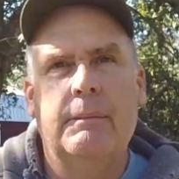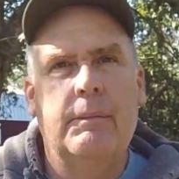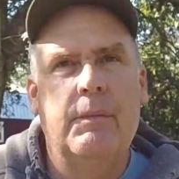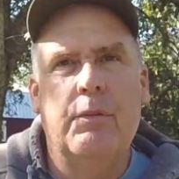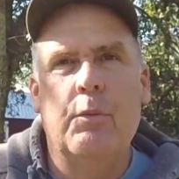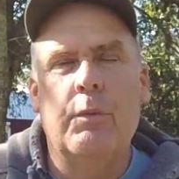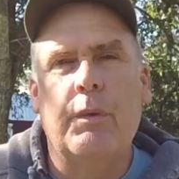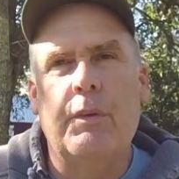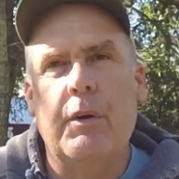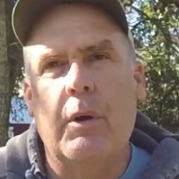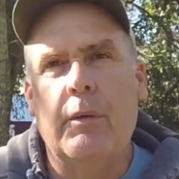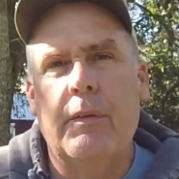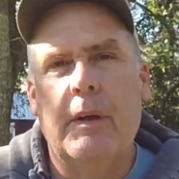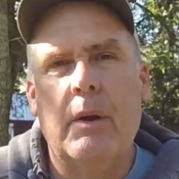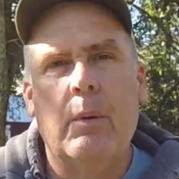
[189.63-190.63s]
through the
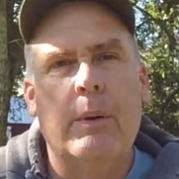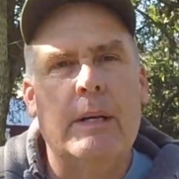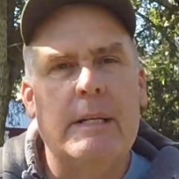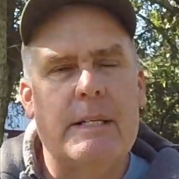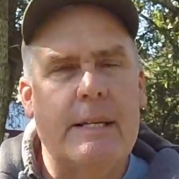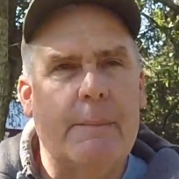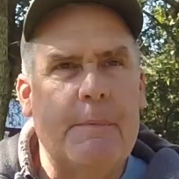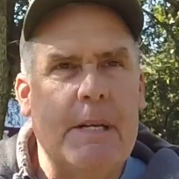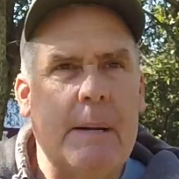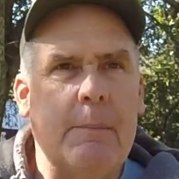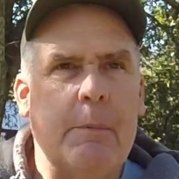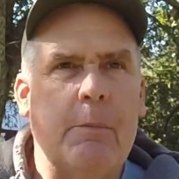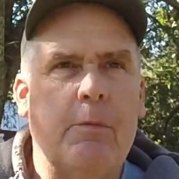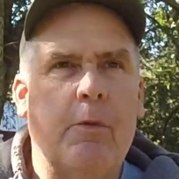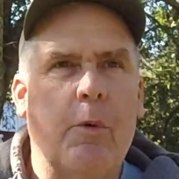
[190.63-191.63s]
dearth and going into
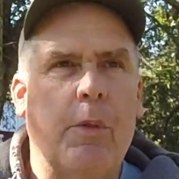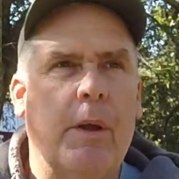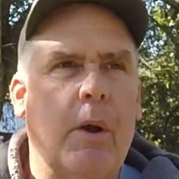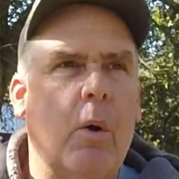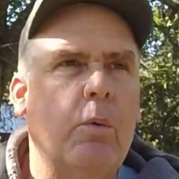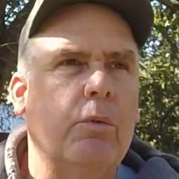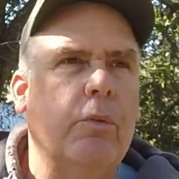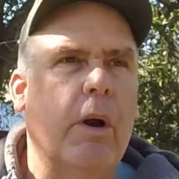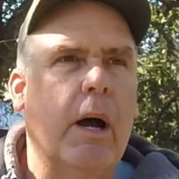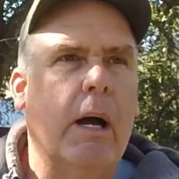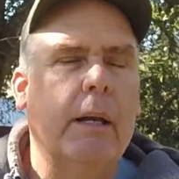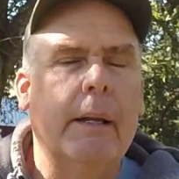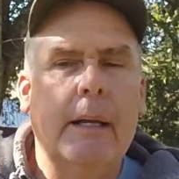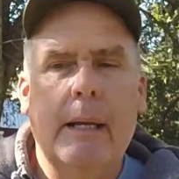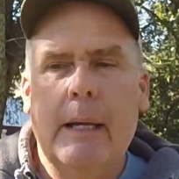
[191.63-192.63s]
September before the
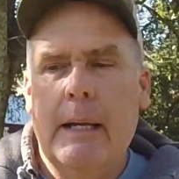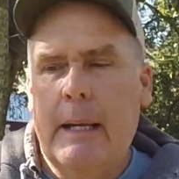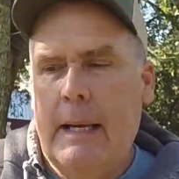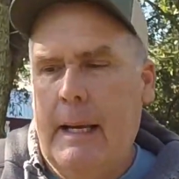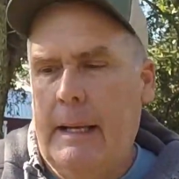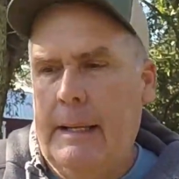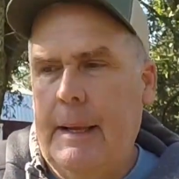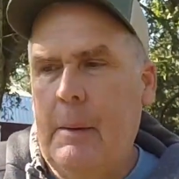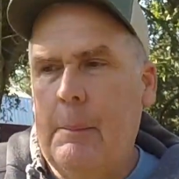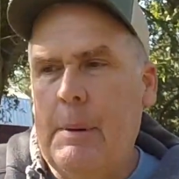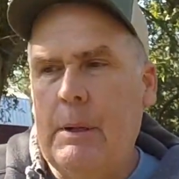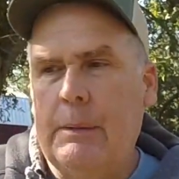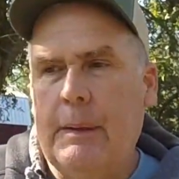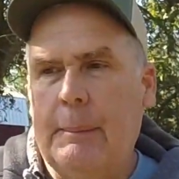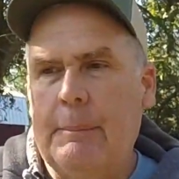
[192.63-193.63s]
goldenrod, and they'll
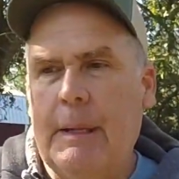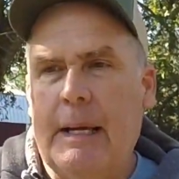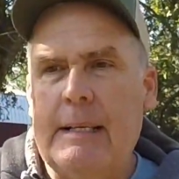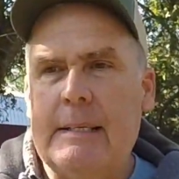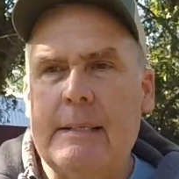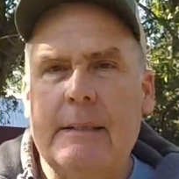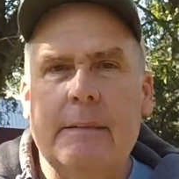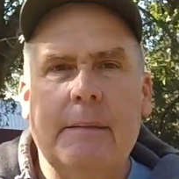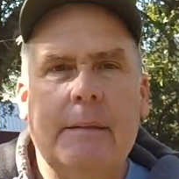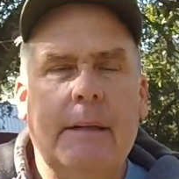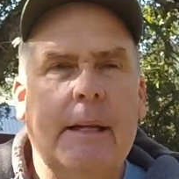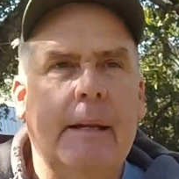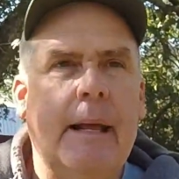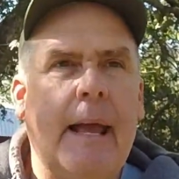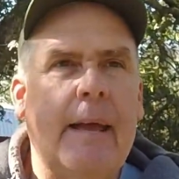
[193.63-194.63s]
build up nice
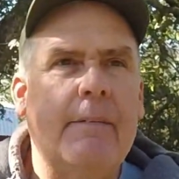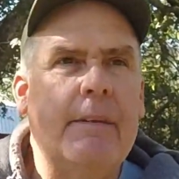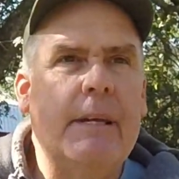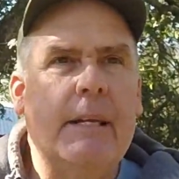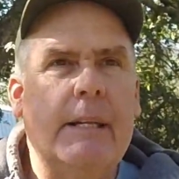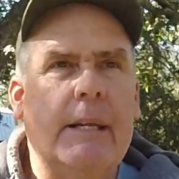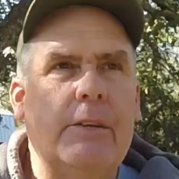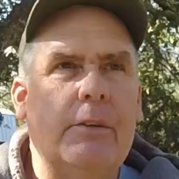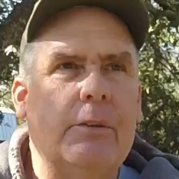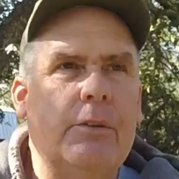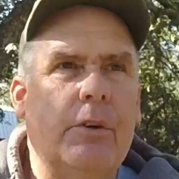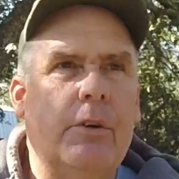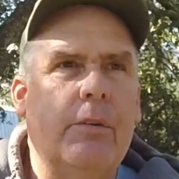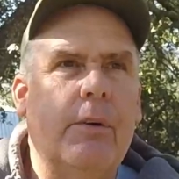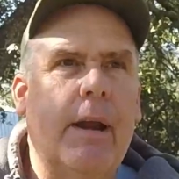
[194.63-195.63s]
and heavy, and then you'll
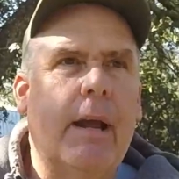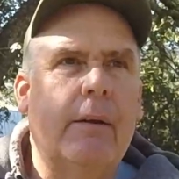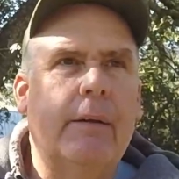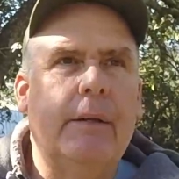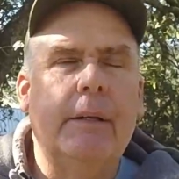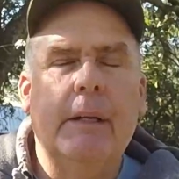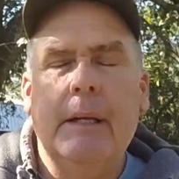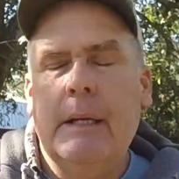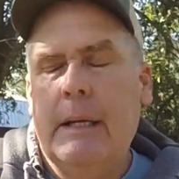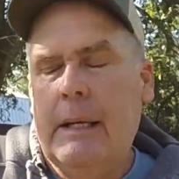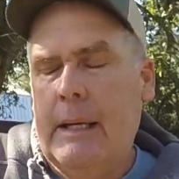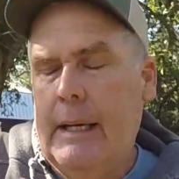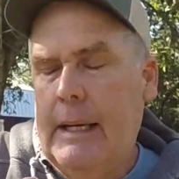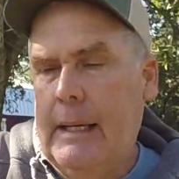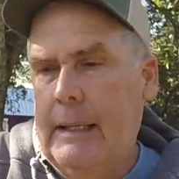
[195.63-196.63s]
turn around
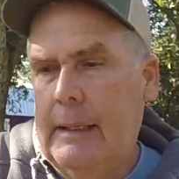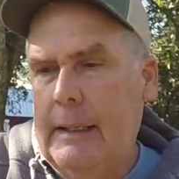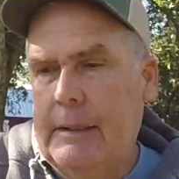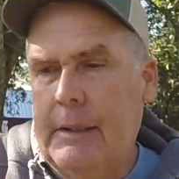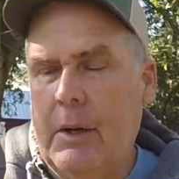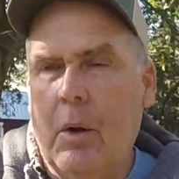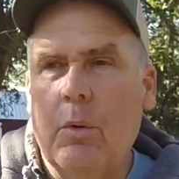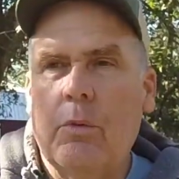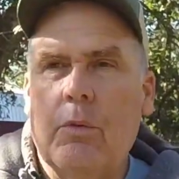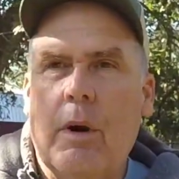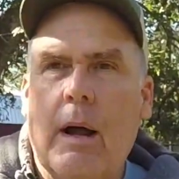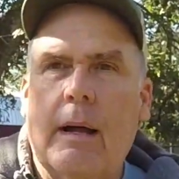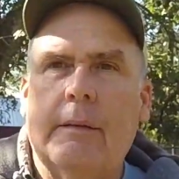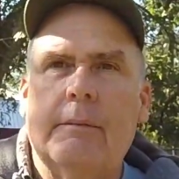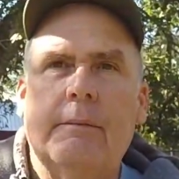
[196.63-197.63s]
and let the
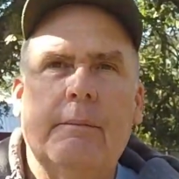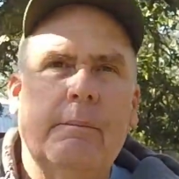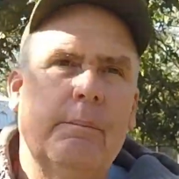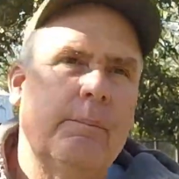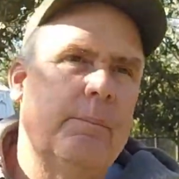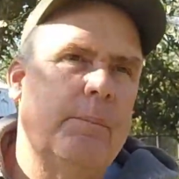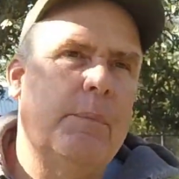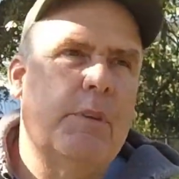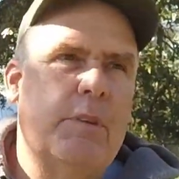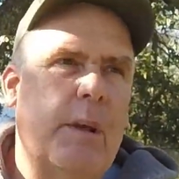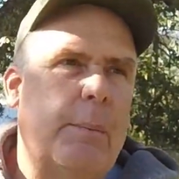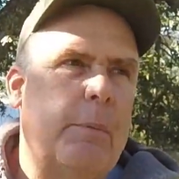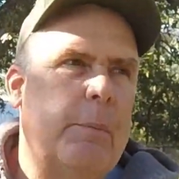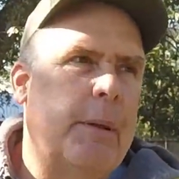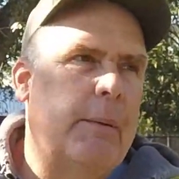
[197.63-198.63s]
goldenrod
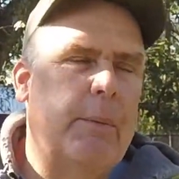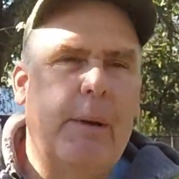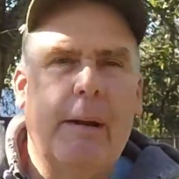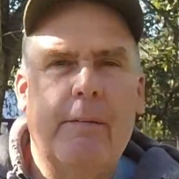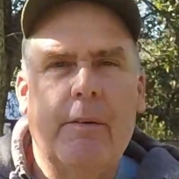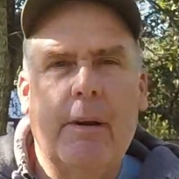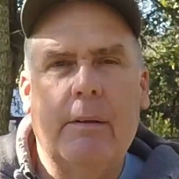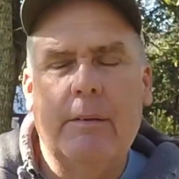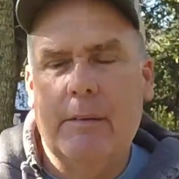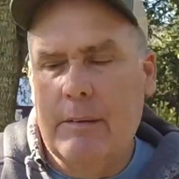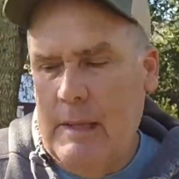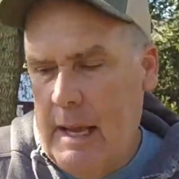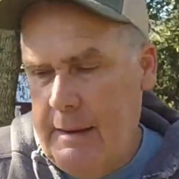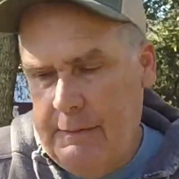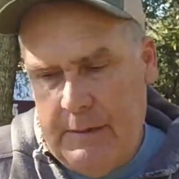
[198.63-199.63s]
supplement whatever else is
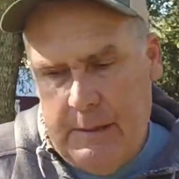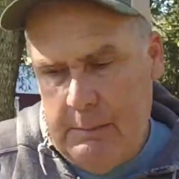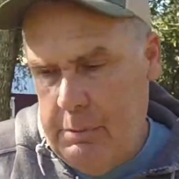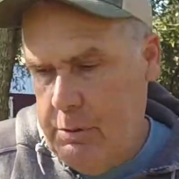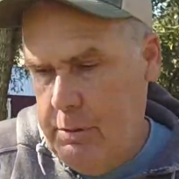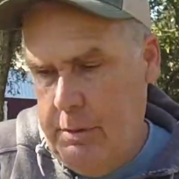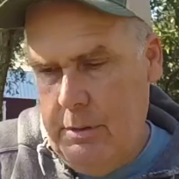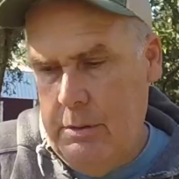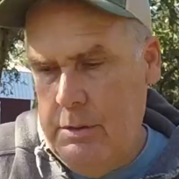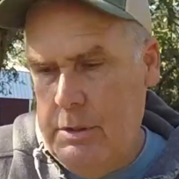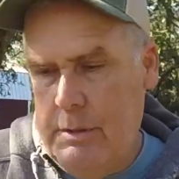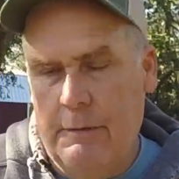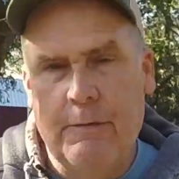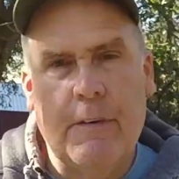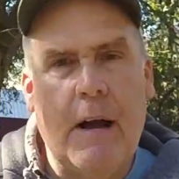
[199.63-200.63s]
left, and usually
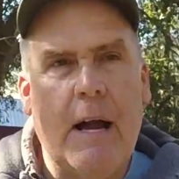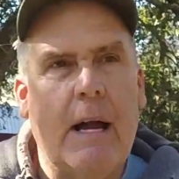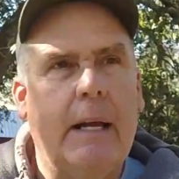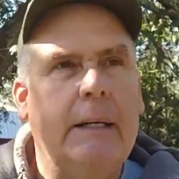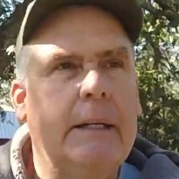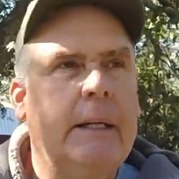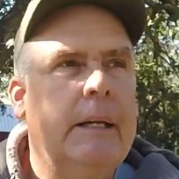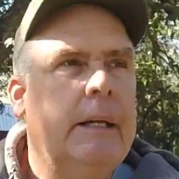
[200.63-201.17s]
you're fine